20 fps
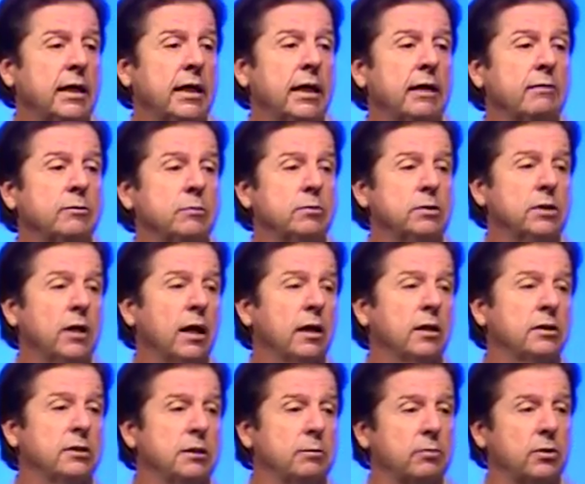have some
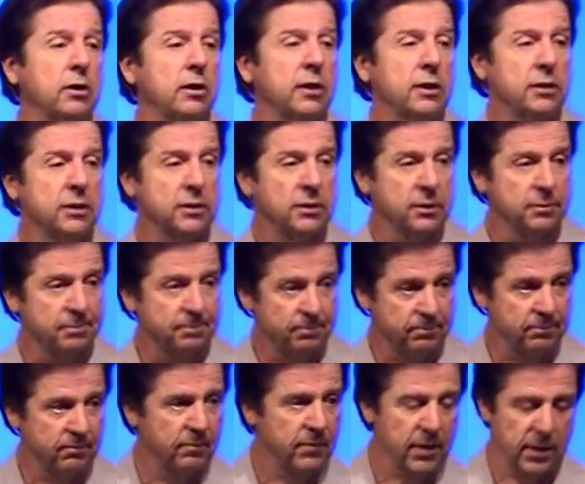chocolate chip cookies?"
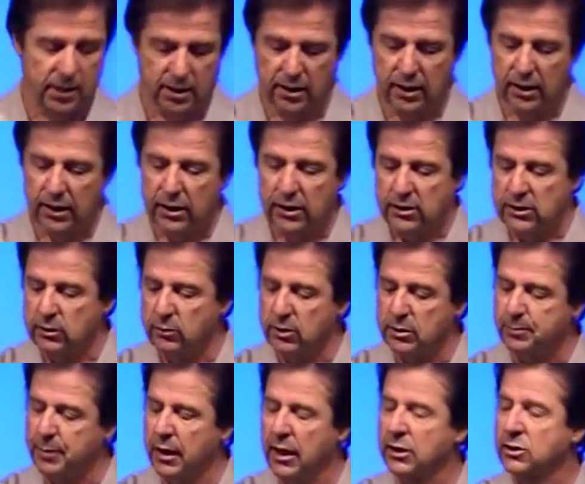She
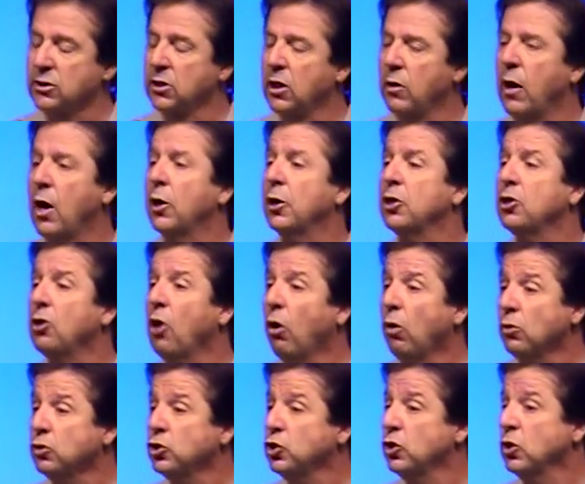responds, "No, I already
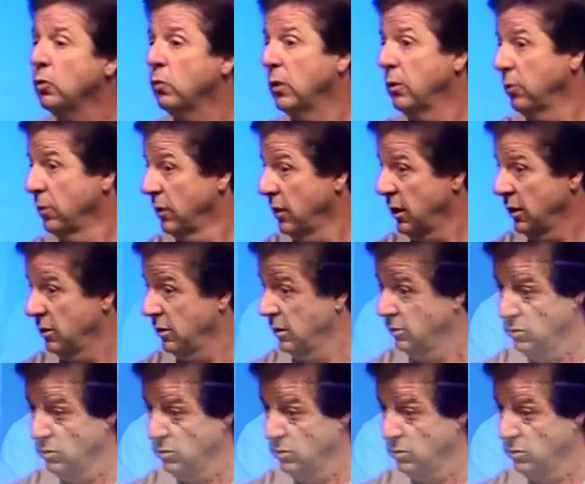told you that we were not. I